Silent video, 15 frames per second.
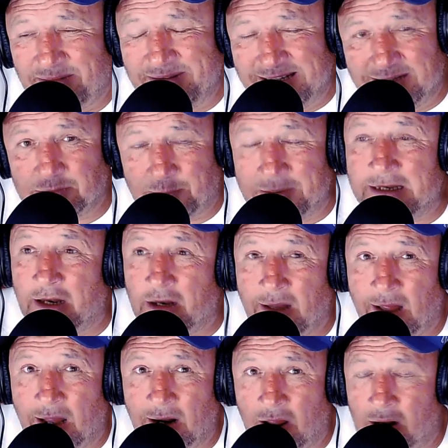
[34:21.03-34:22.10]
I mean, there's been a,
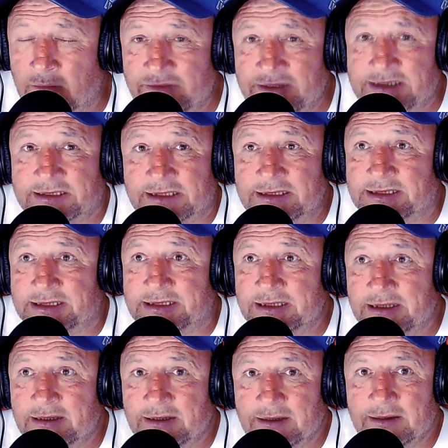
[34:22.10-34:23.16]
a lot of instances
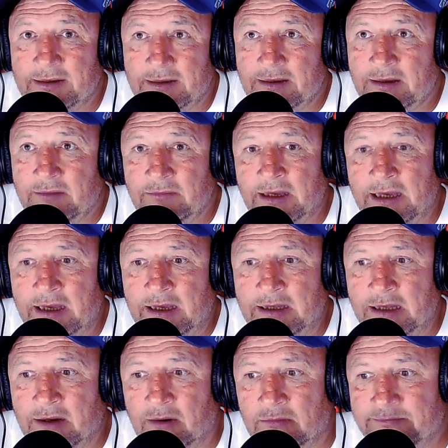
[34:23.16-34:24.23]
where
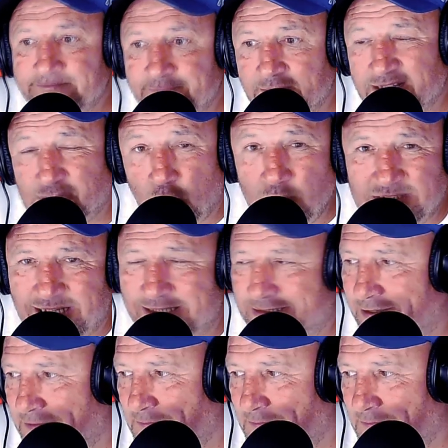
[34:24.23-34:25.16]
you know it's always like